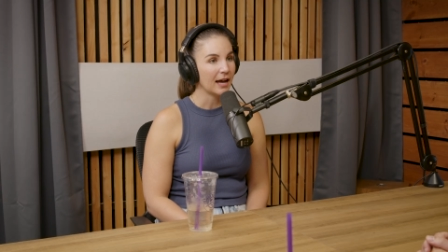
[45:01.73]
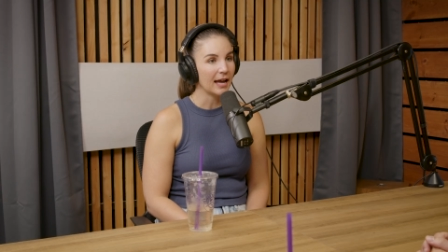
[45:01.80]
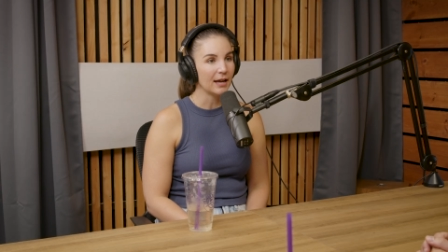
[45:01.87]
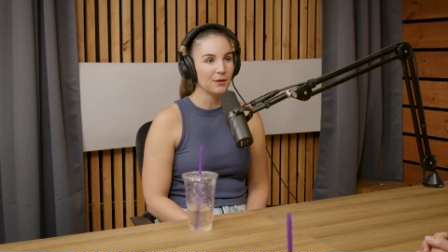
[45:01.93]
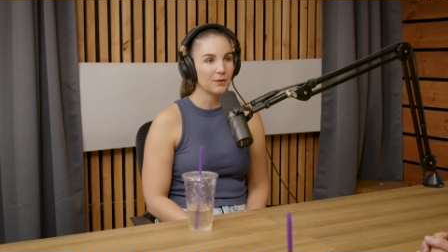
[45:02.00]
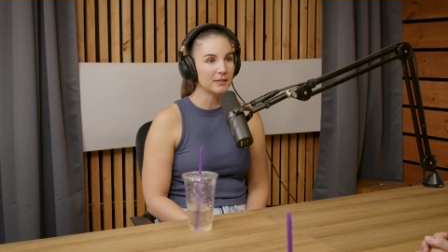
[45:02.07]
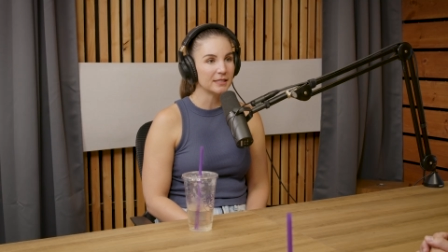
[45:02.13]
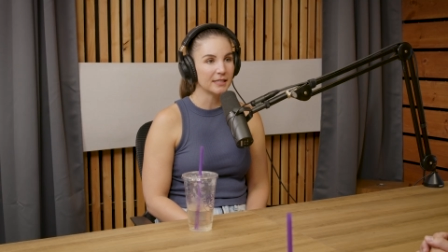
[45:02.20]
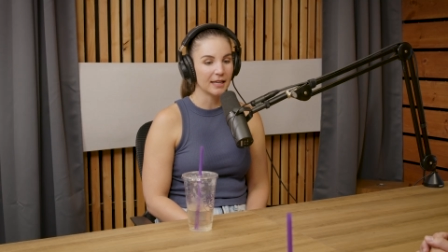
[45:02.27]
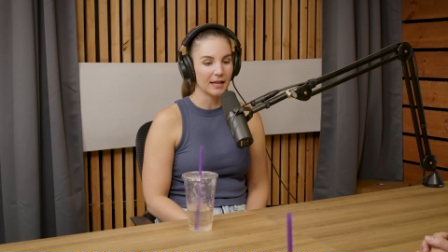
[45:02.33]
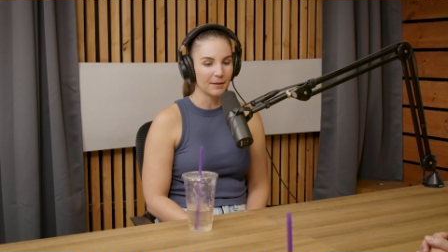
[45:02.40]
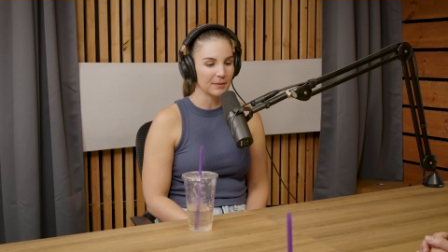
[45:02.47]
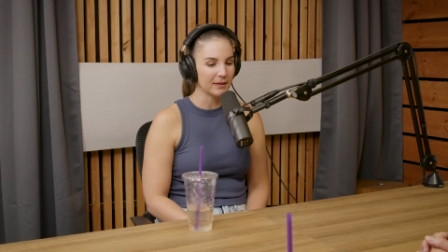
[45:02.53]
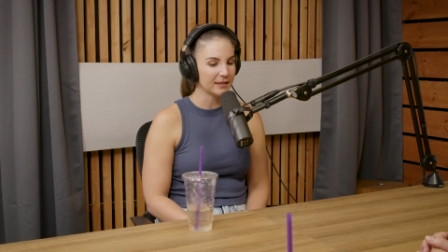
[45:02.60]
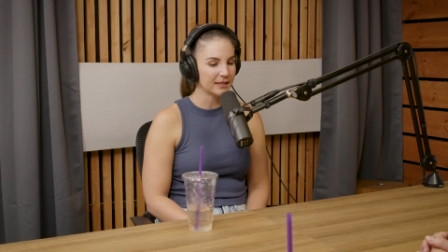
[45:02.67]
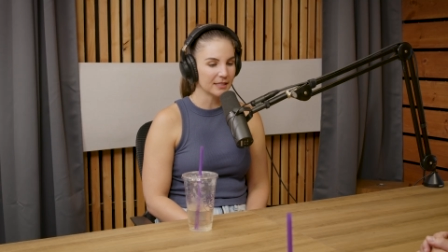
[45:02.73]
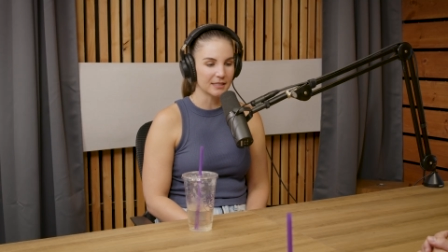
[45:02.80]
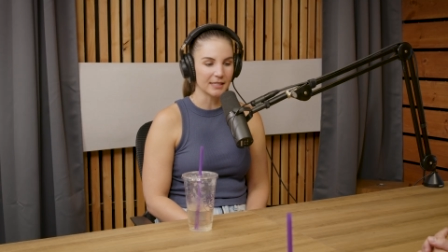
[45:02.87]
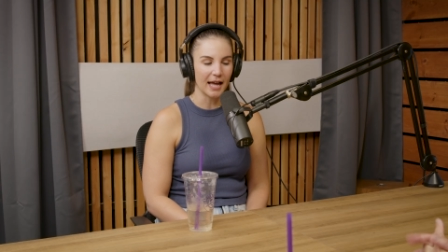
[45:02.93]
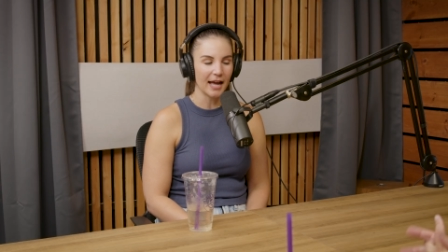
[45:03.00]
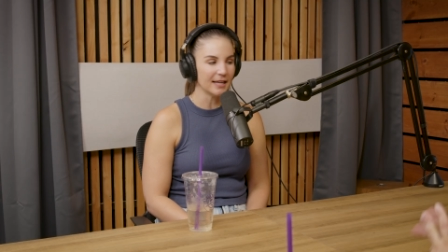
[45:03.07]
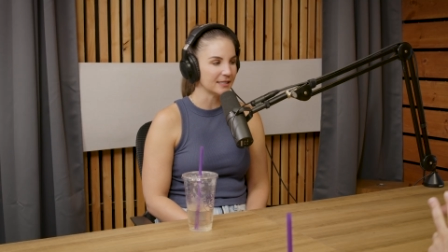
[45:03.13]
I always think, I'm like, this
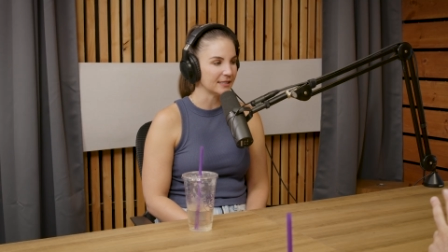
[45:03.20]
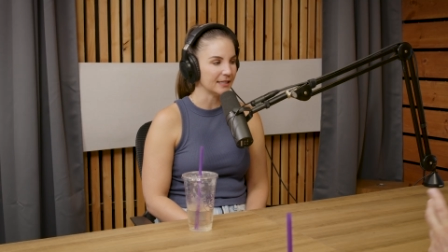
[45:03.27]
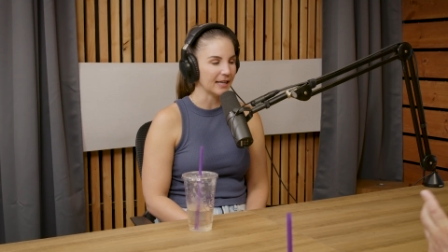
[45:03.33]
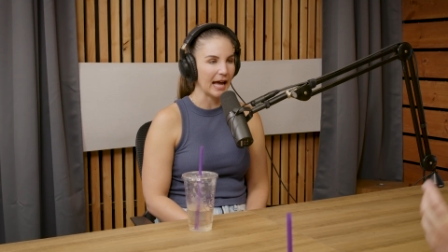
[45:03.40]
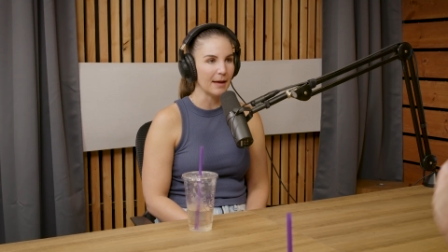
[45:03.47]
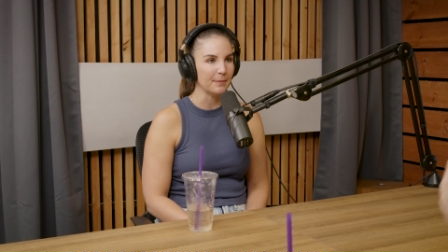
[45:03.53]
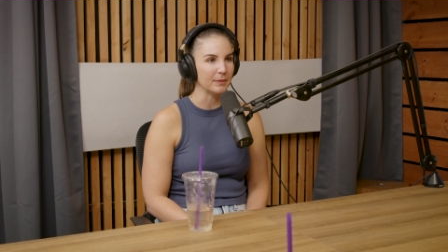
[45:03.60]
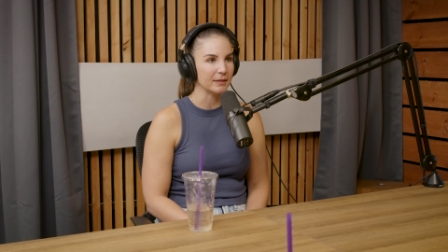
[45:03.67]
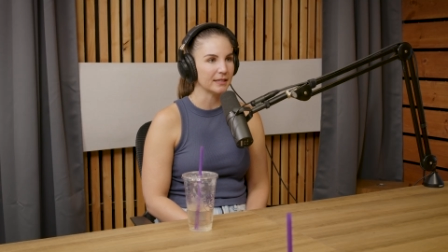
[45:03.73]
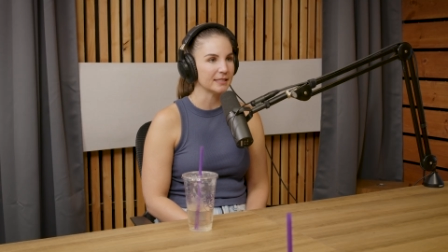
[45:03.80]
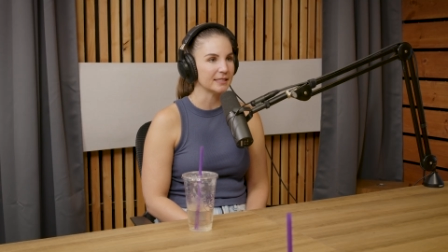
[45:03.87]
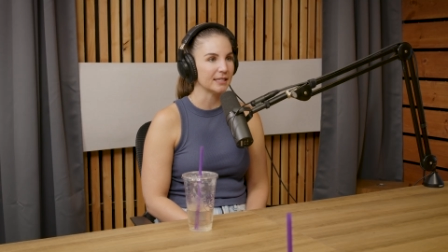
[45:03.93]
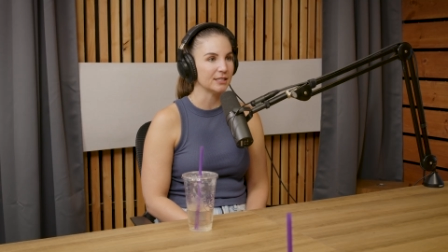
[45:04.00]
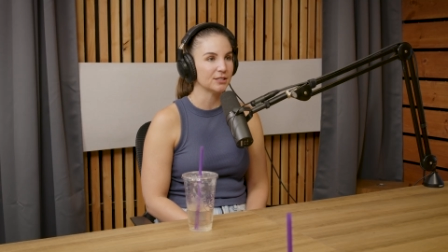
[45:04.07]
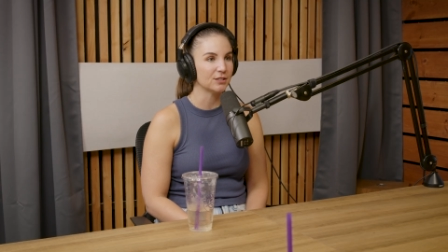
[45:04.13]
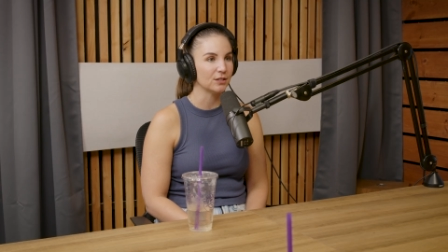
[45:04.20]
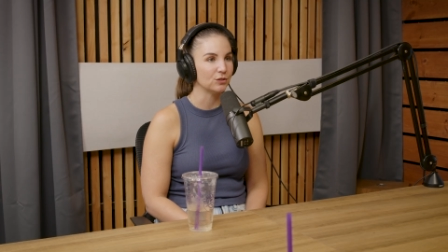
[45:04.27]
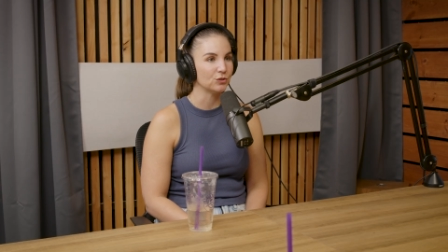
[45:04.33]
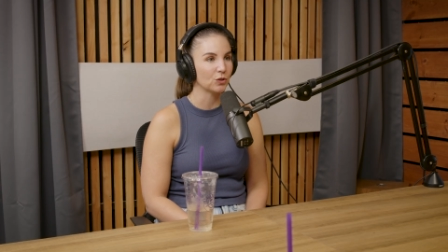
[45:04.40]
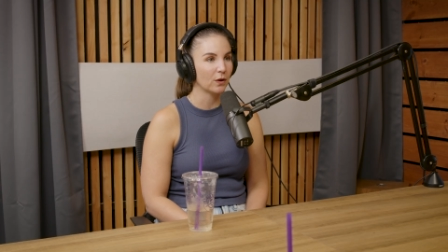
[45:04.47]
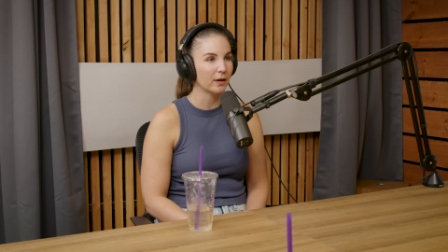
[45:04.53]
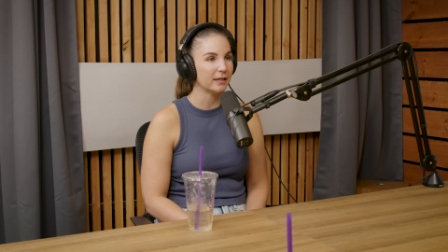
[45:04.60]
has to happen because I just
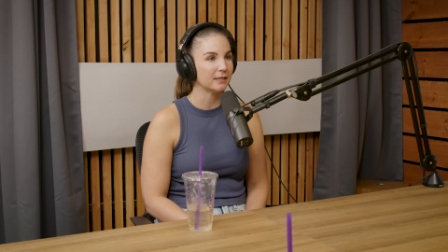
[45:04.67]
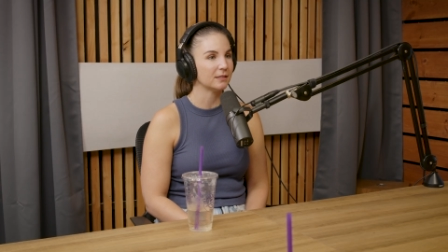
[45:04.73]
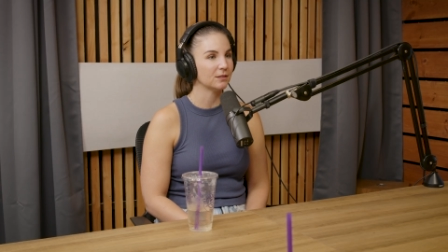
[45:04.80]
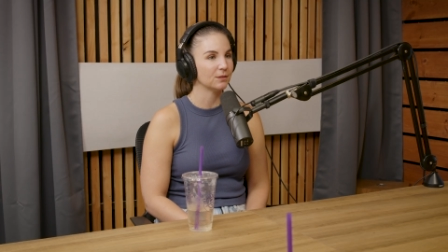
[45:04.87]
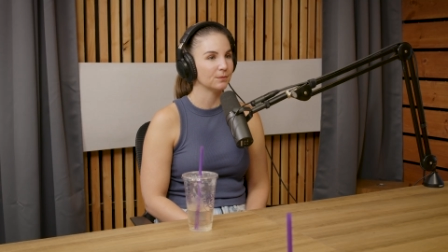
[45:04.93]
enjoy it so